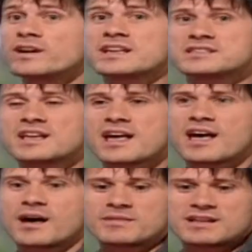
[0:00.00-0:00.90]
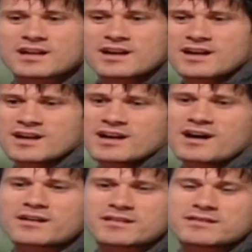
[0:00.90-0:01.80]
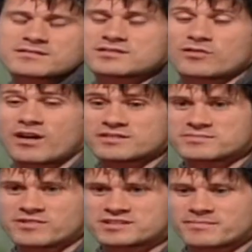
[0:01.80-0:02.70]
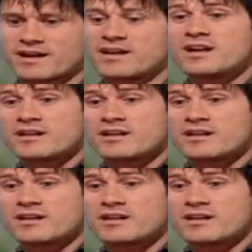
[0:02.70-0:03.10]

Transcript: it is, yeah. I mean, uh, I, the song Hearts and Minds about